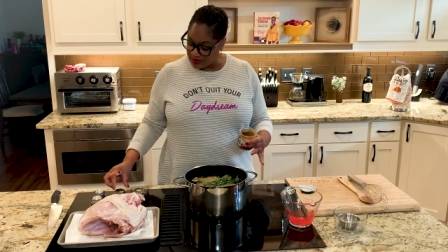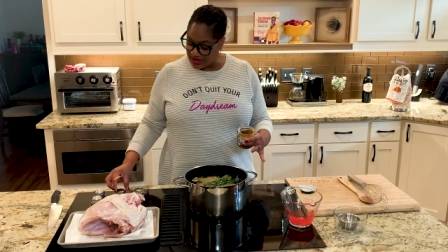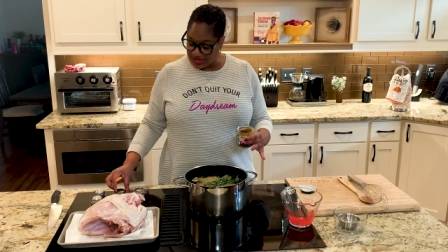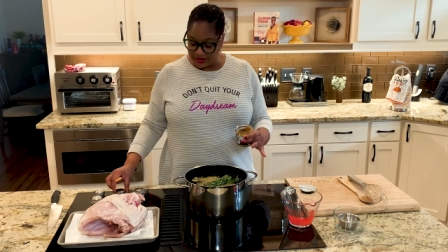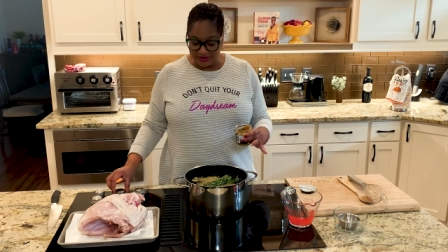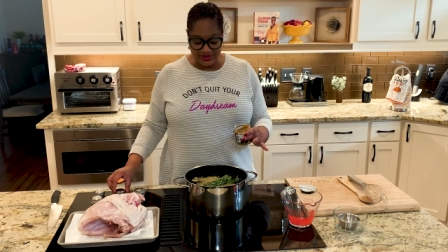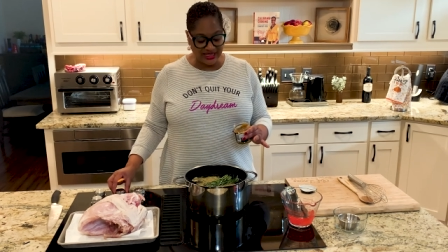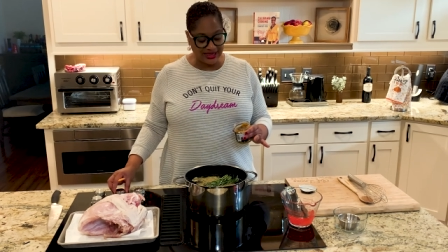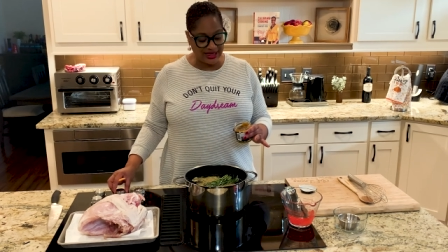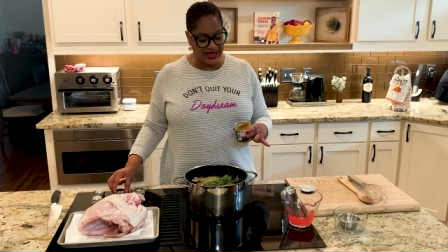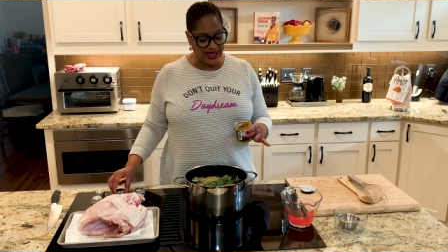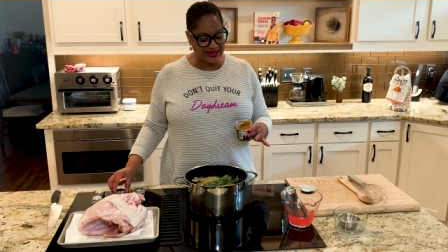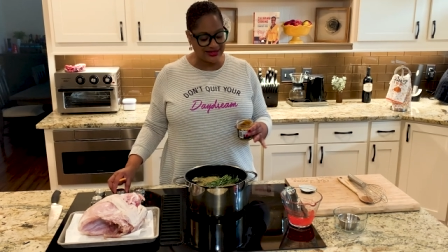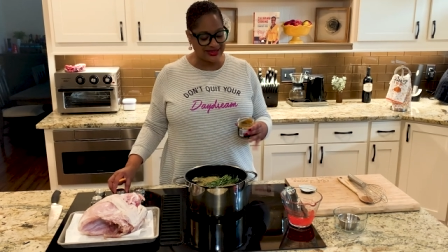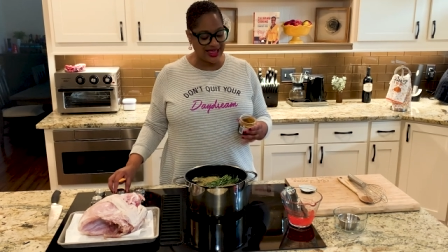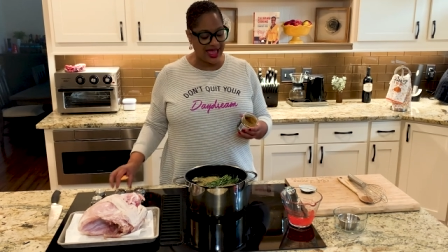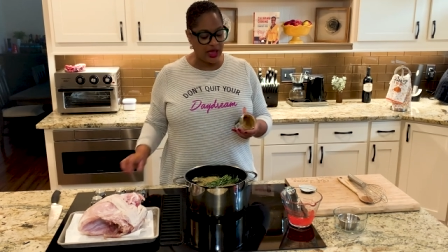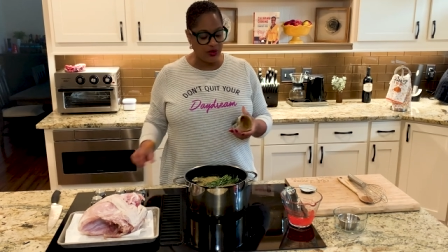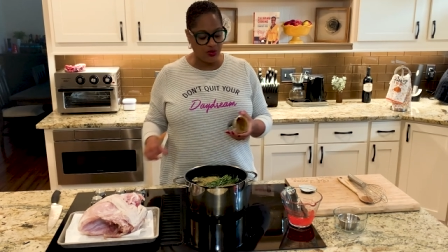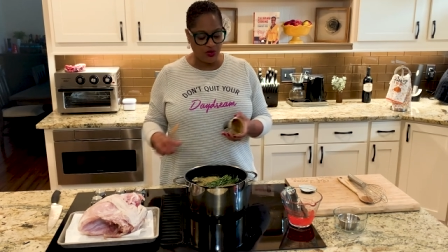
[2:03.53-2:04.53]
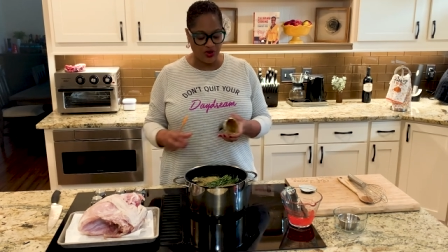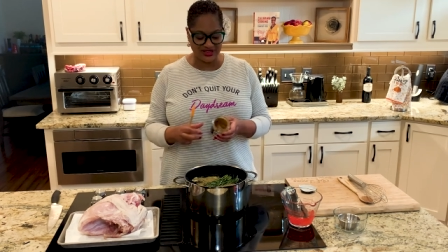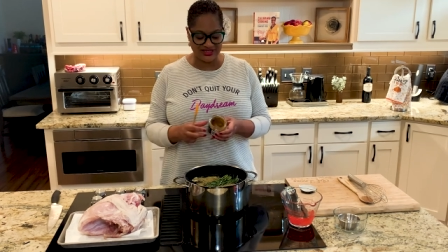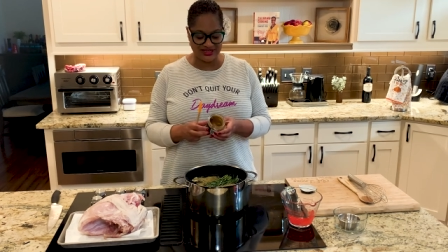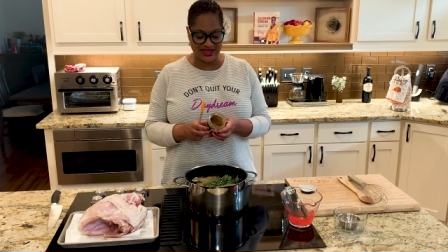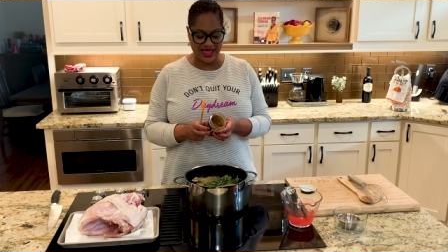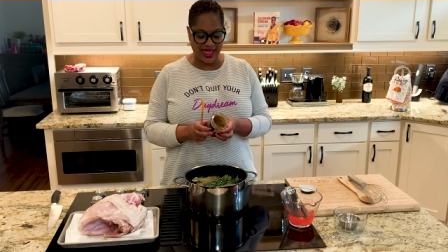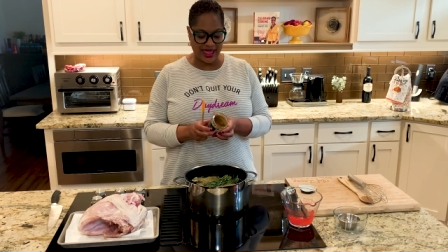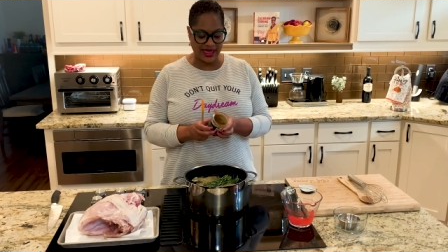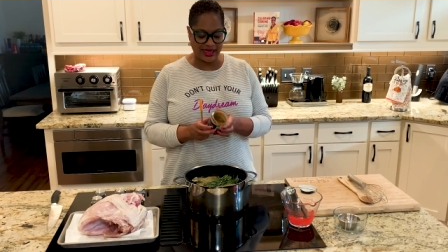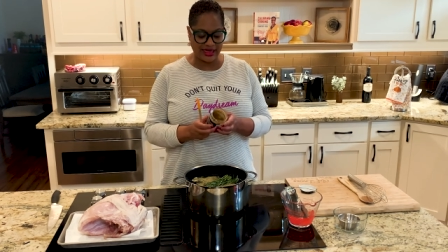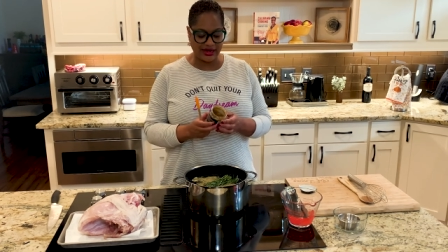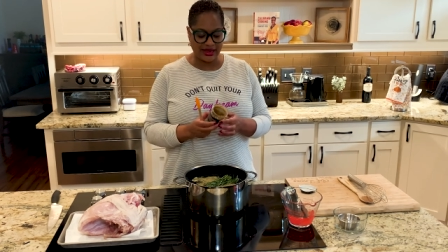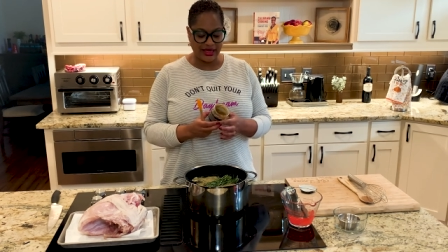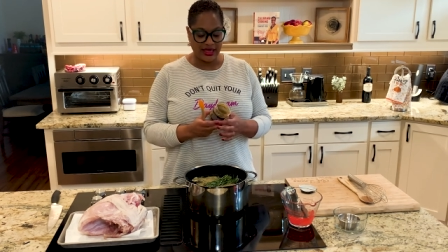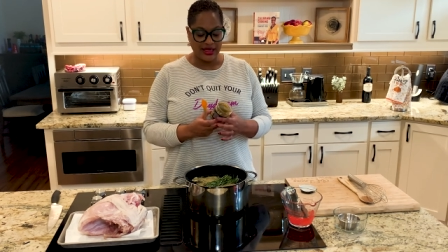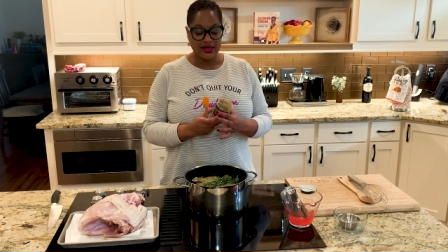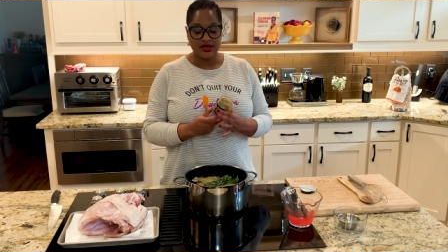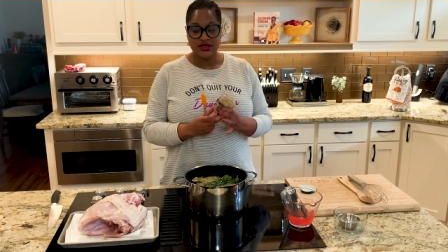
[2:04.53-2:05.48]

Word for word: But because I want to add,